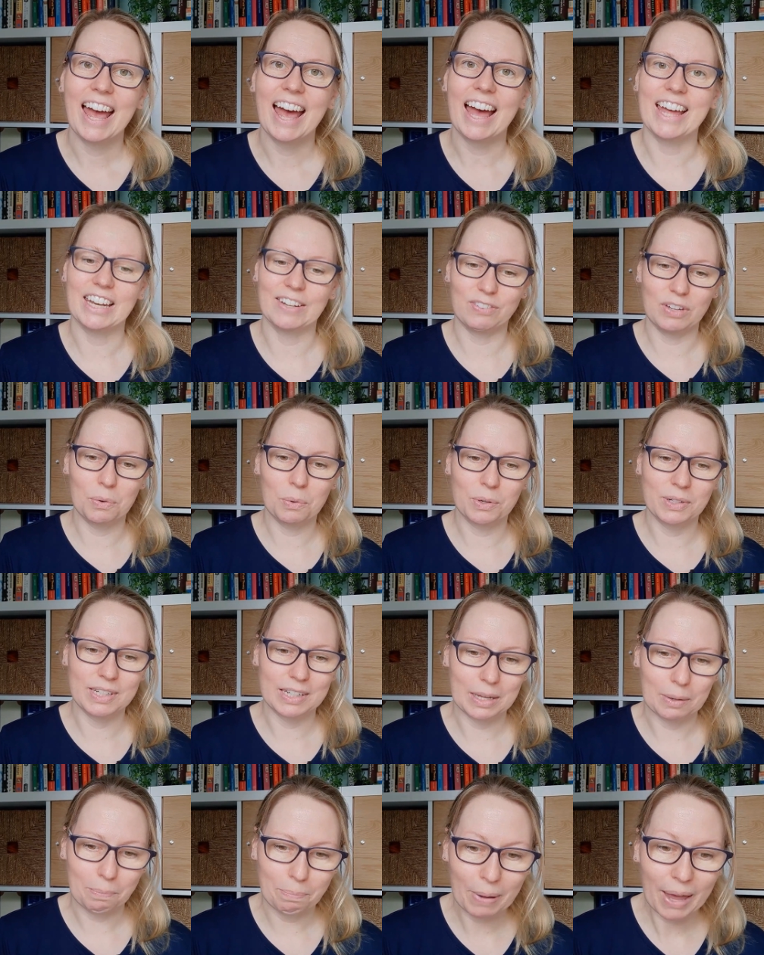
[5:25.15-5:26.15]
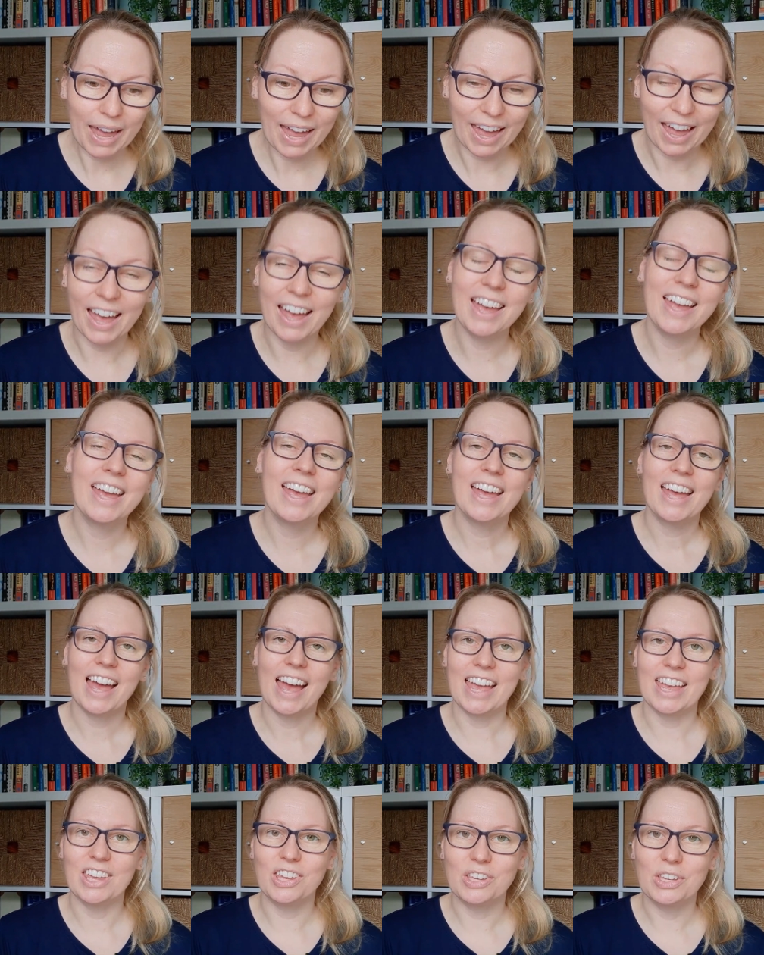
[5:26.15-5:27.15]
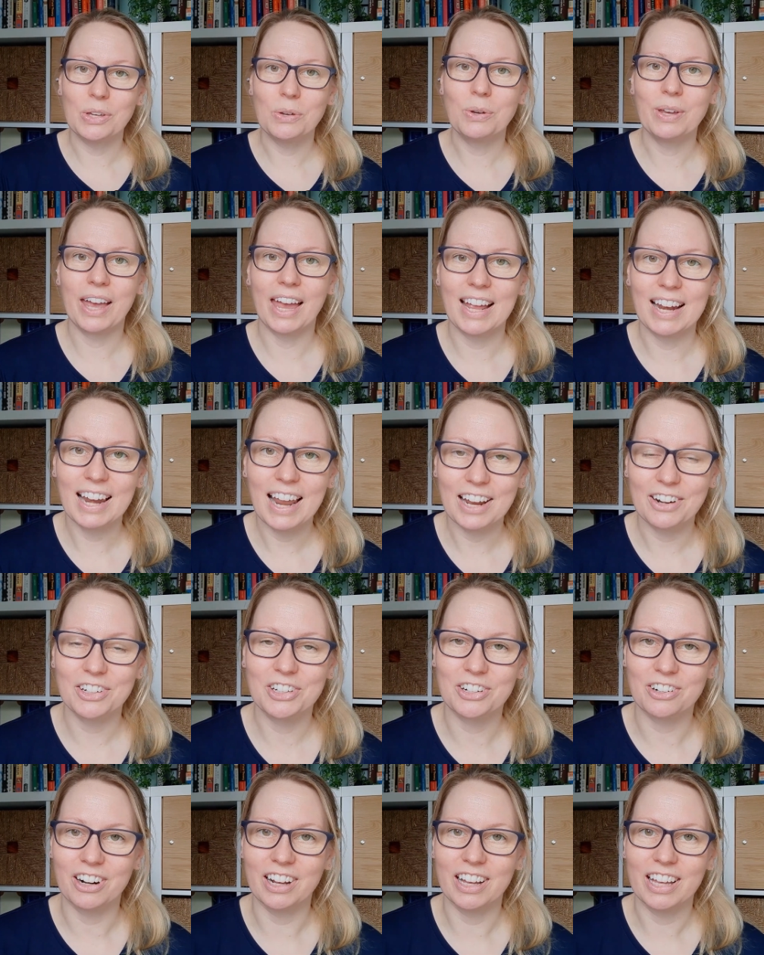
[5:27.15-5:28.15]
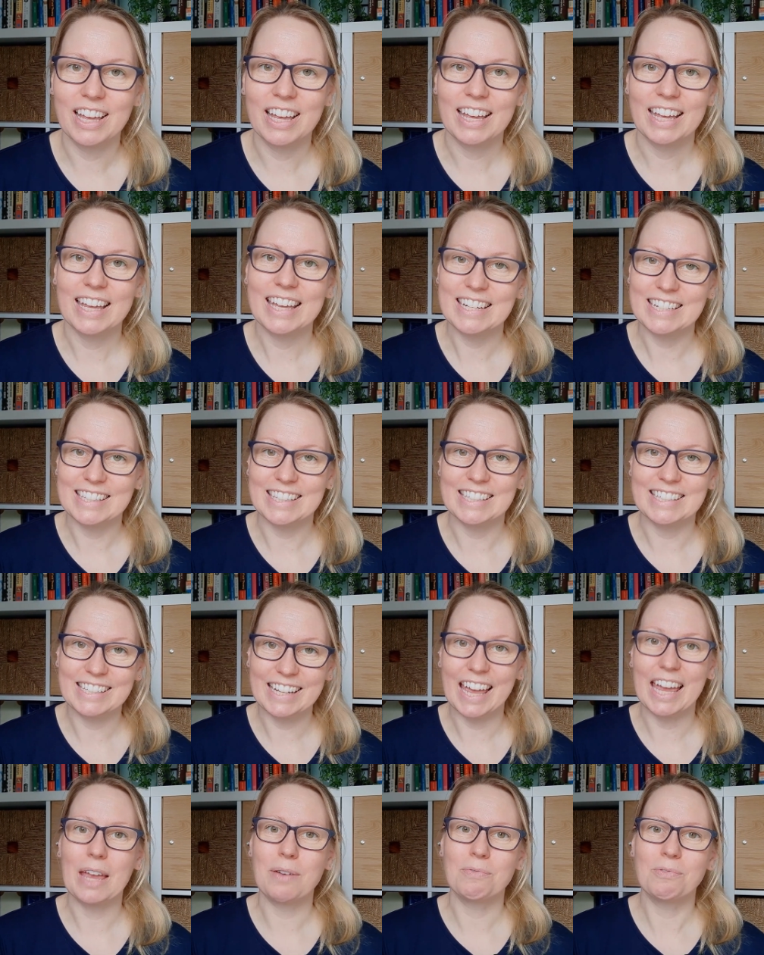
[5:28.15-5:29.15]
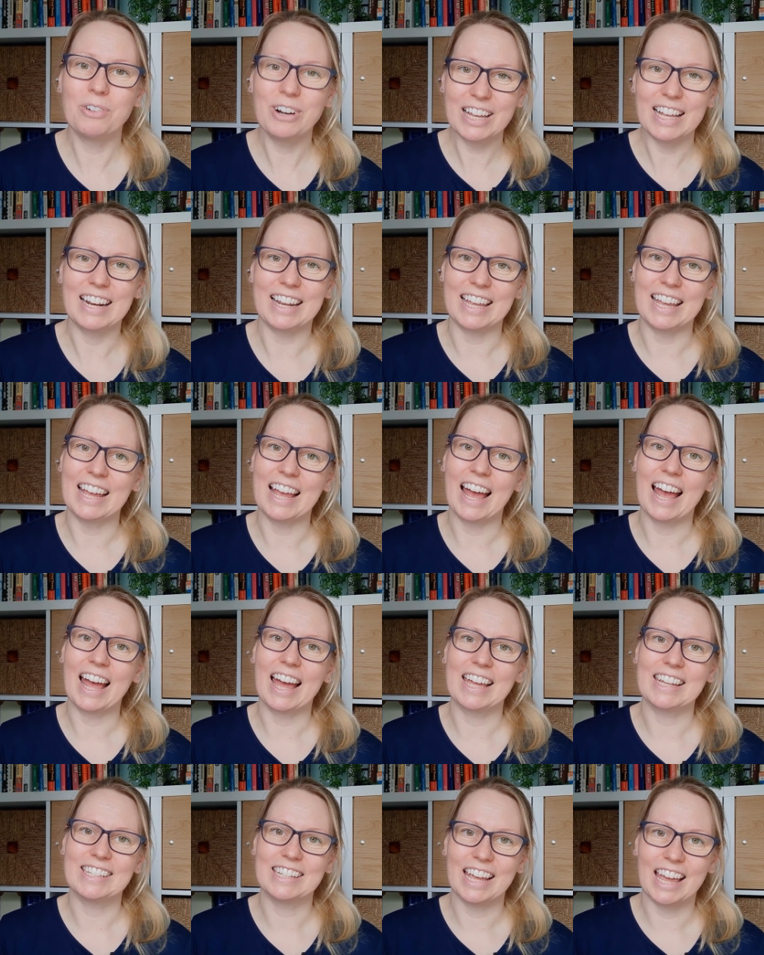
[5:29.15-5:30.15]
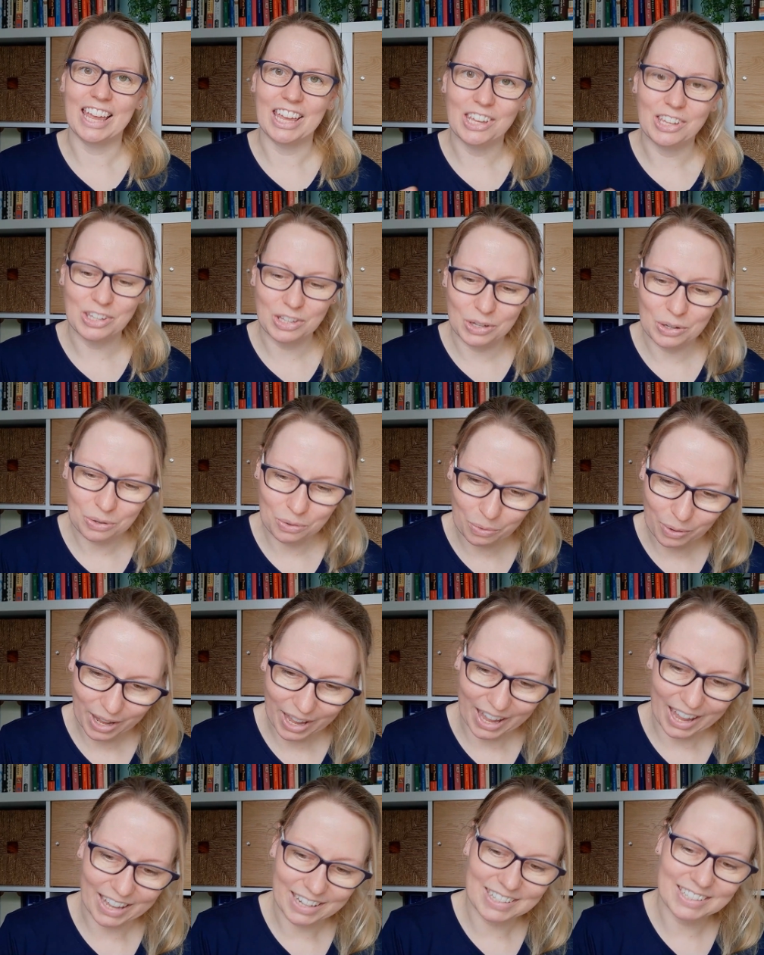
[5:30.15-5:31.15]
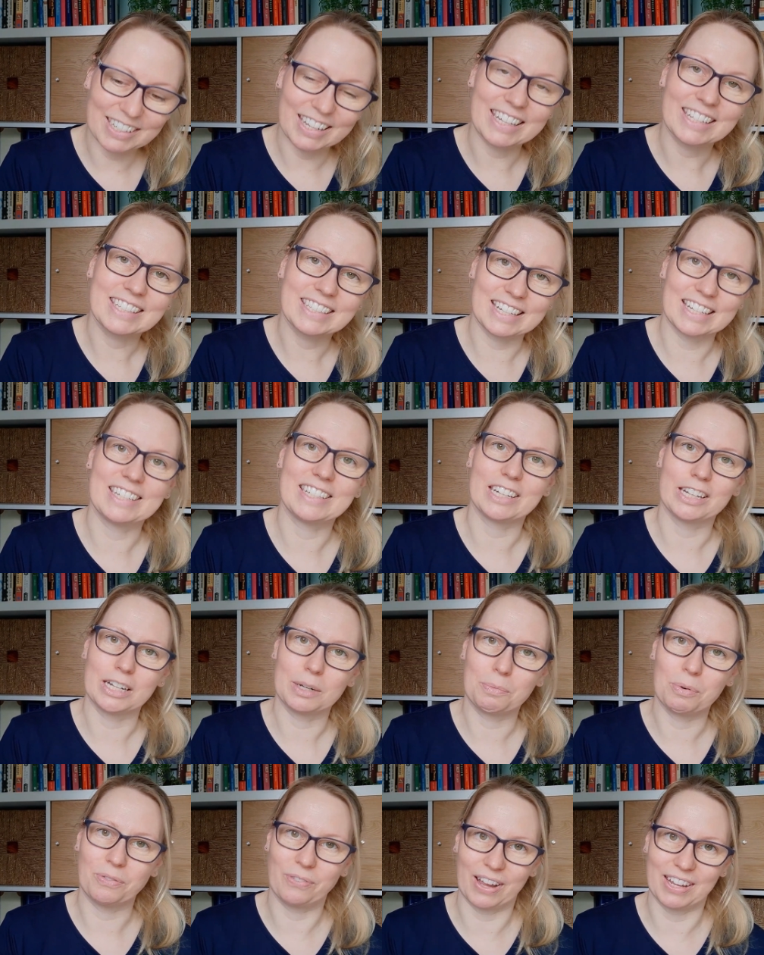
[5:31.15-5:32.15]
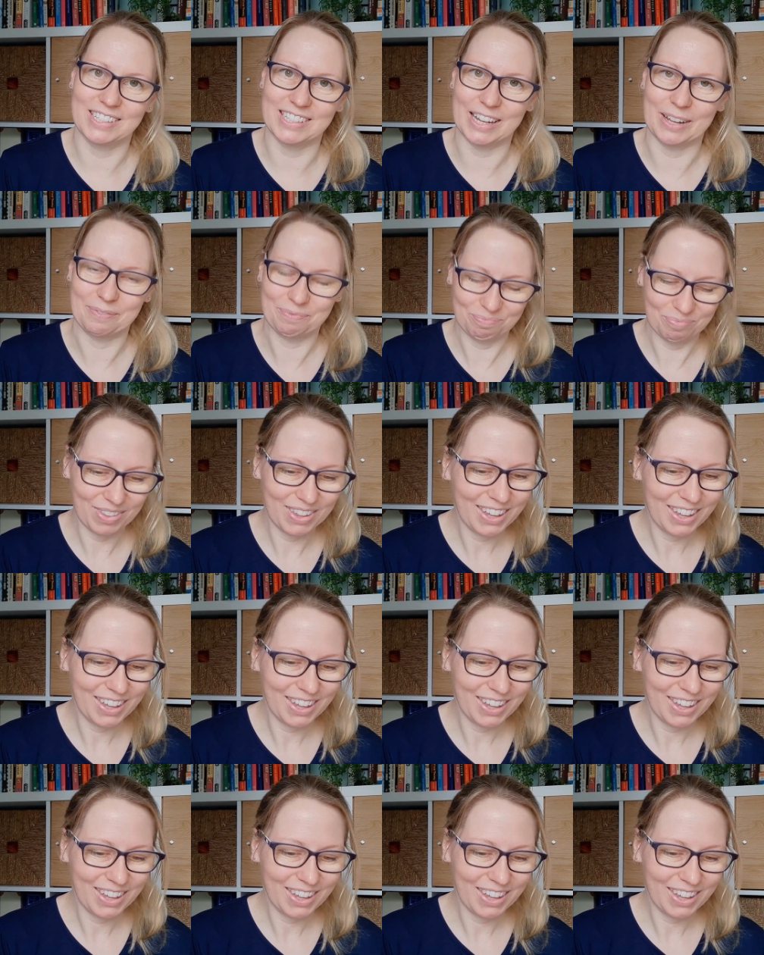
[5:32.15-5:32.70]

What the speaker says: And if you want to compare, a UK lecturer is the same really as a US assistant professor.